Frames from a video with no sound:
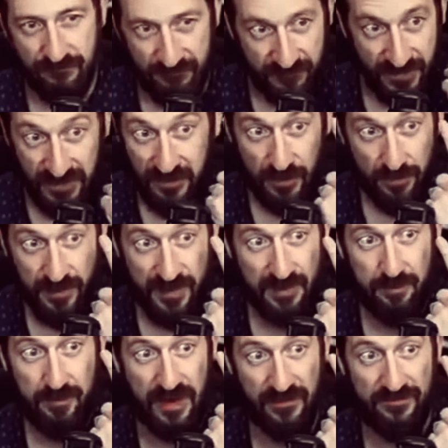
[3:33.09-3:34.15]
Vito being a
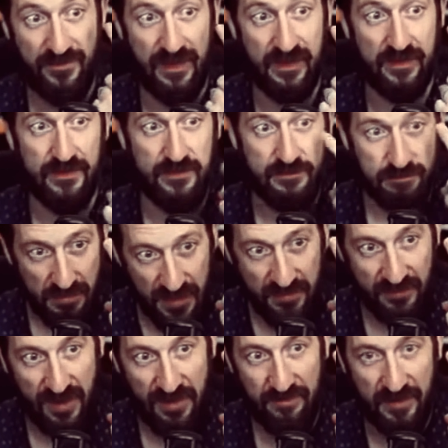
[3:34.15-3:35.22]
pedophile,
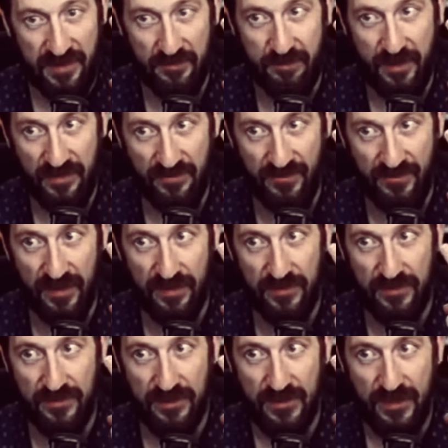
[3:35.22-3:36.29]
Monograph being a
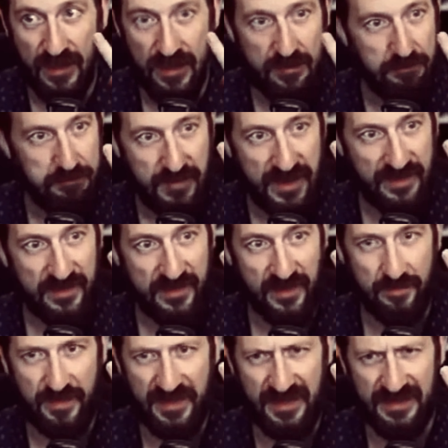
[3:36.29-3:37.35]
pedophile, Medicare
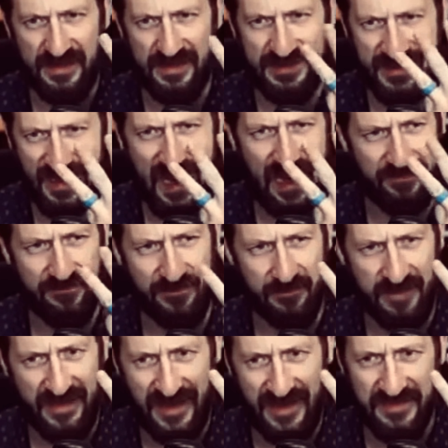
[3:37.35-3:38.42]
being dead
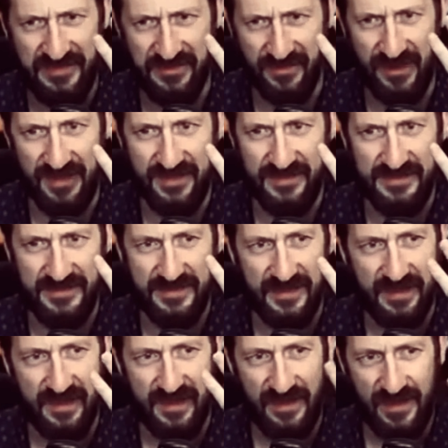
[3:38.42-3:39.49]
from cancer AIDS,
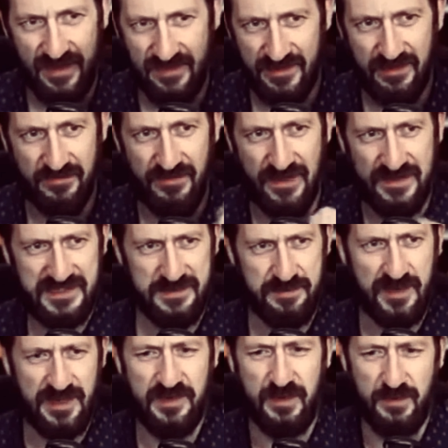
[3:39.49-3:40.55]
legal vices
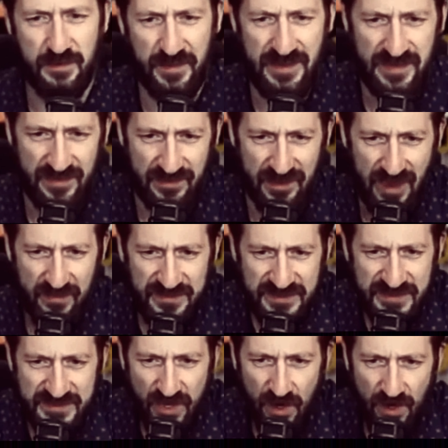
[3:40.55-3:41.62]
being Korean. How is
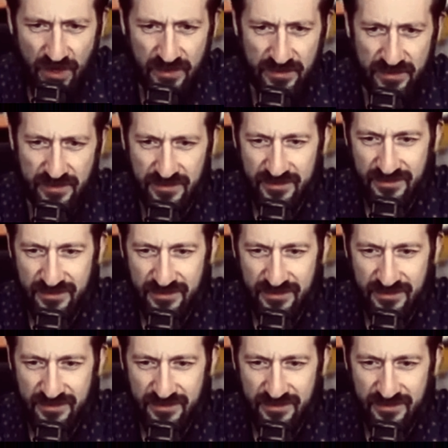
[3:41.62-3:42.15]
this hard?